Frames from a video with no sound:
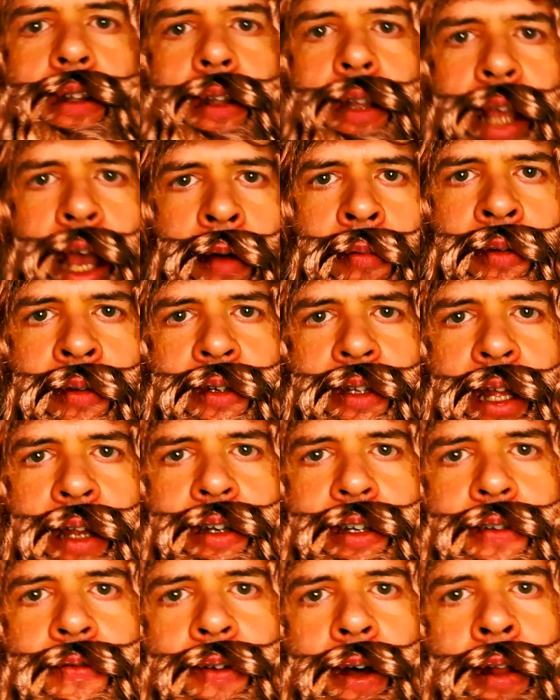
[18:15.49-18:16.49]
the goblins, they
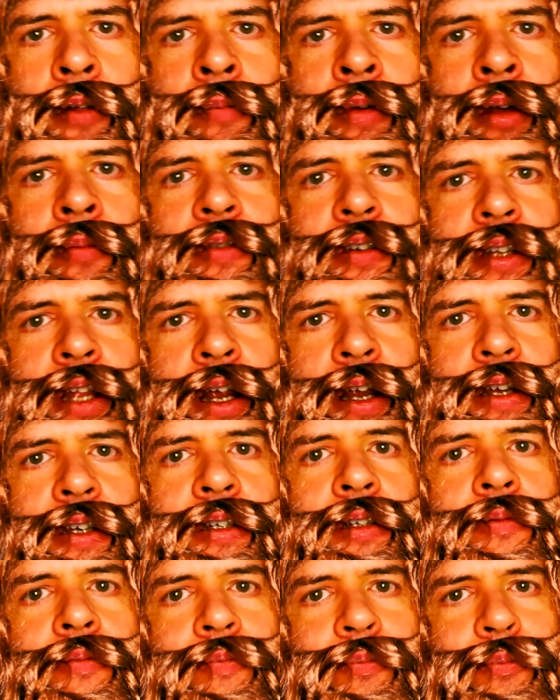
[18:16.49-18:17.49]
just followed me up the stairs,